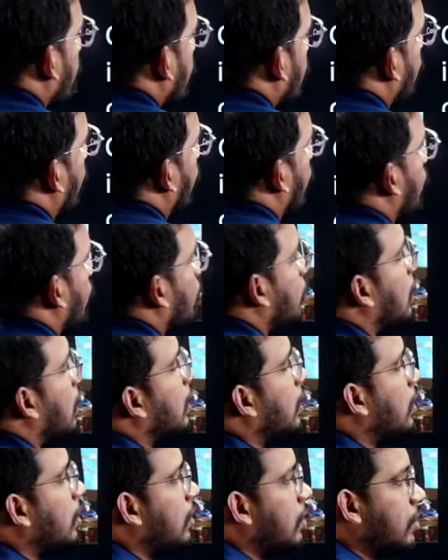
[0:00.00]
So
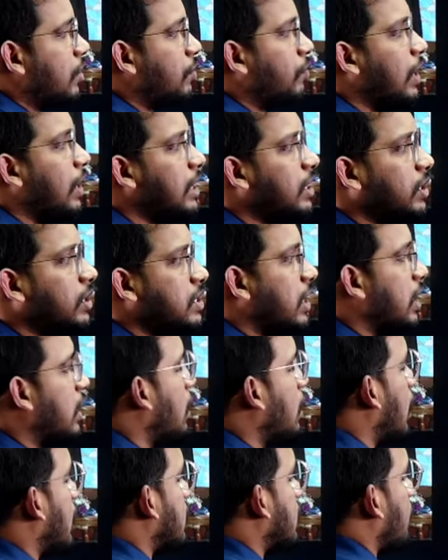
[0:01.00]
the 12th
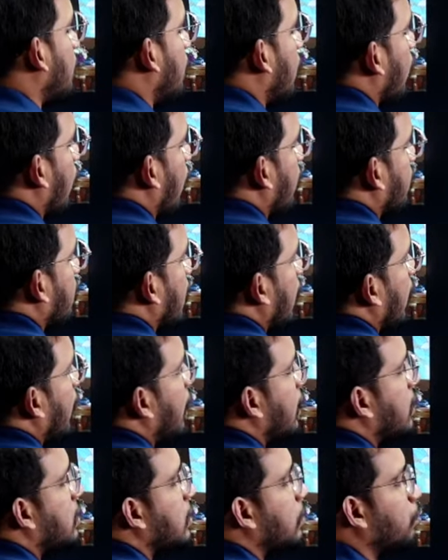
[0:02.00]
General Assembly of the
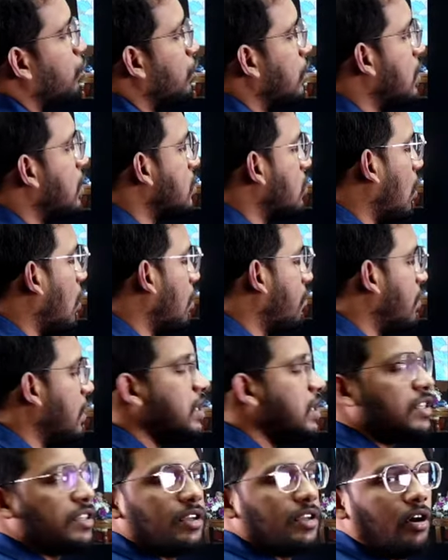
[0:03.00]
Asian Buddhist
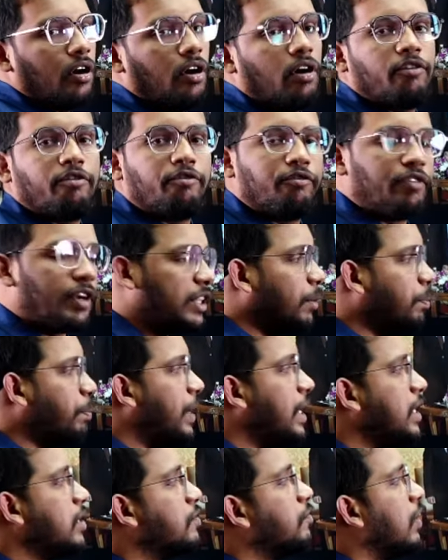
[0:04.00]
Conference for the
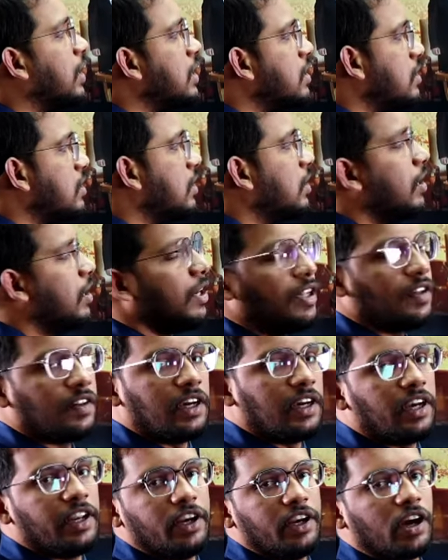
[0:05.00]
Peace was
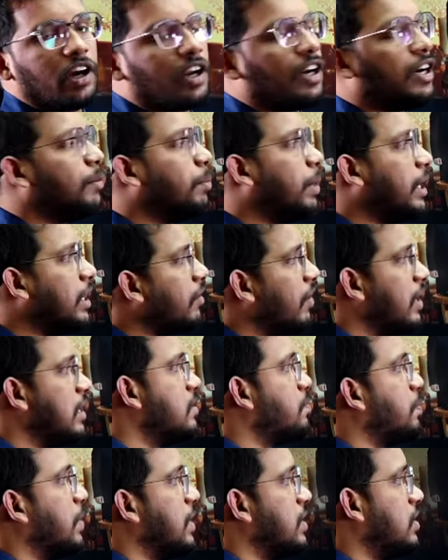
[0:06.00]
recently inaugurated by the
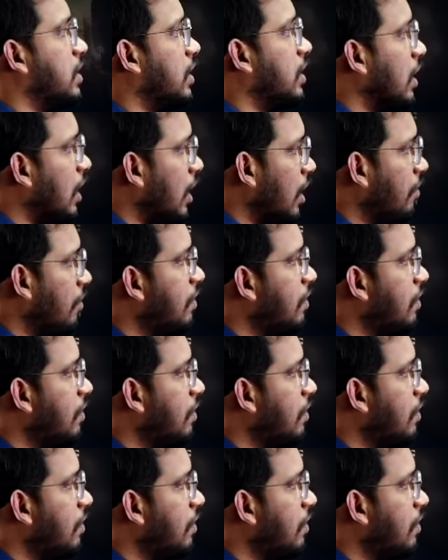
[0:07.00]
Vice President.